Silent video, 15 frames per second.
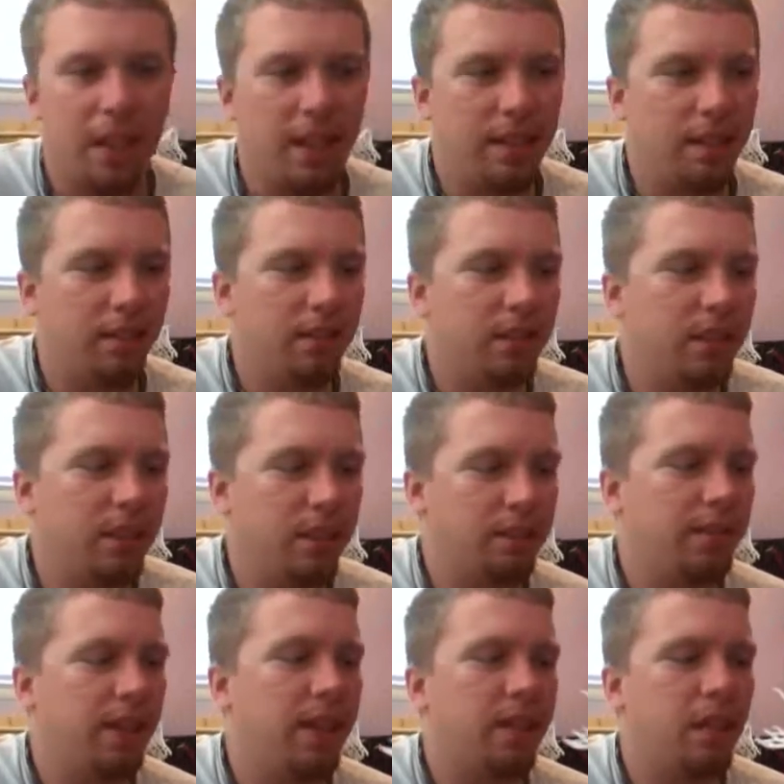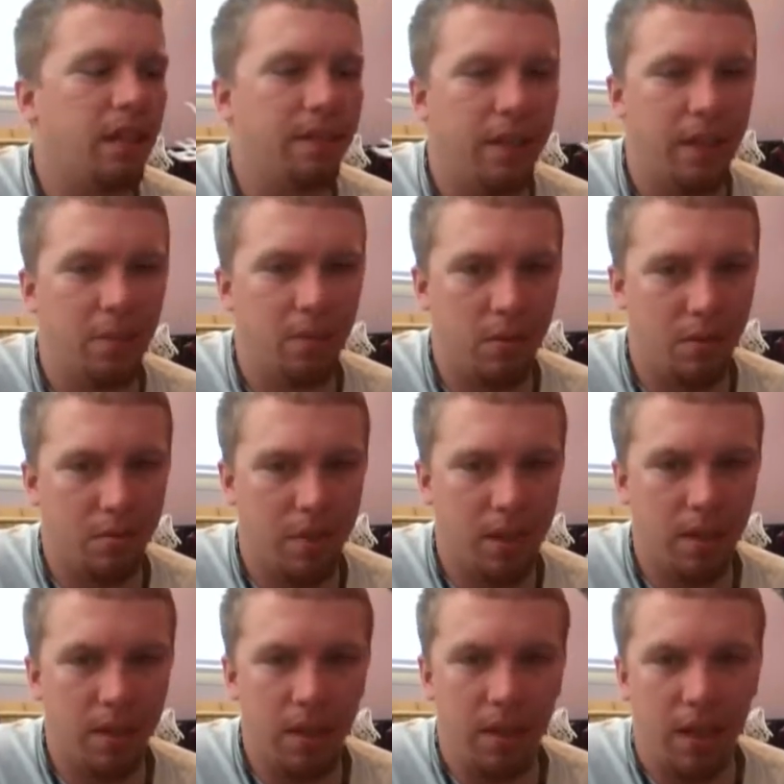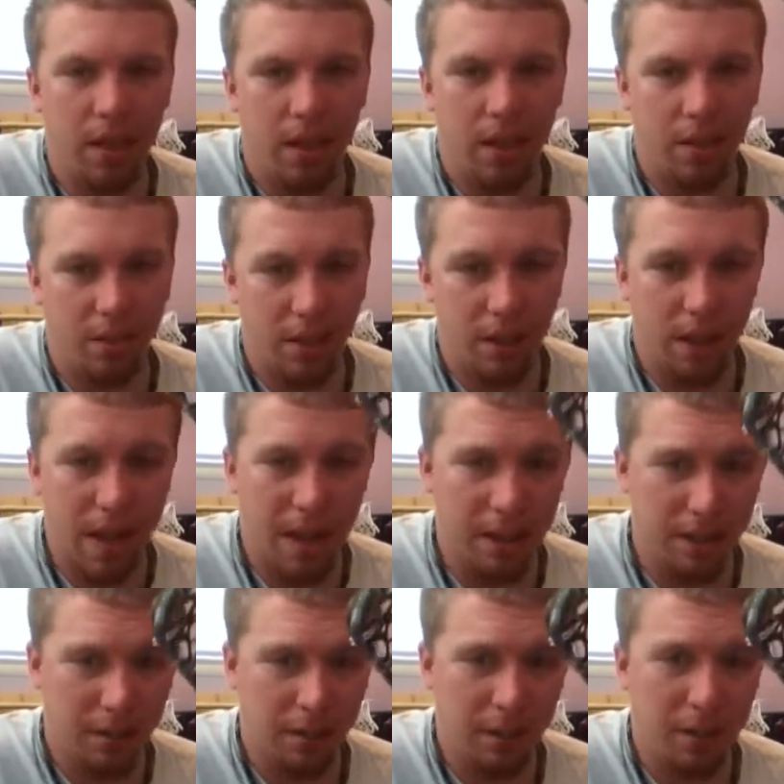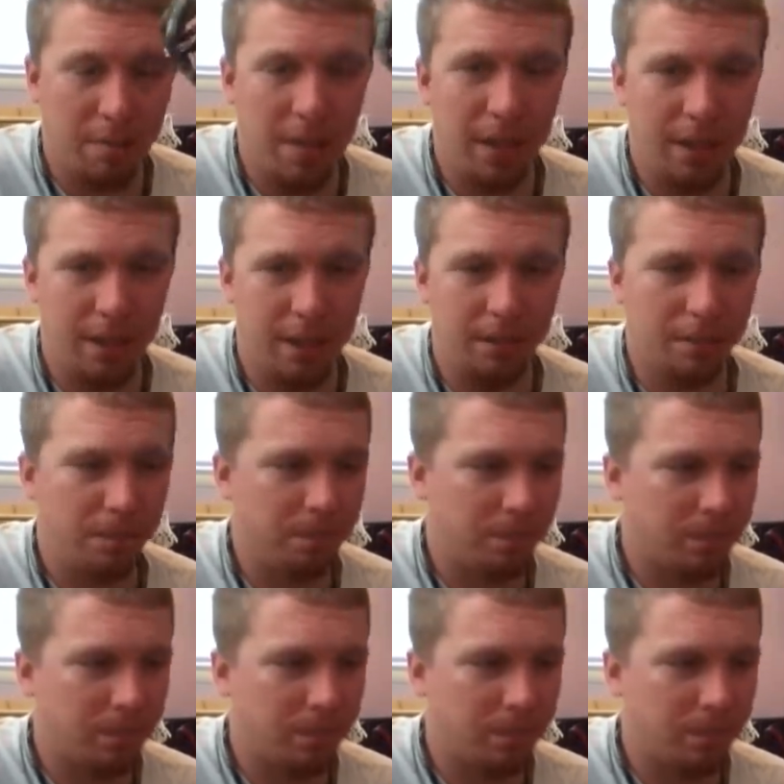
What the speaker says: I don't really face off anymore, but in order not to really mess up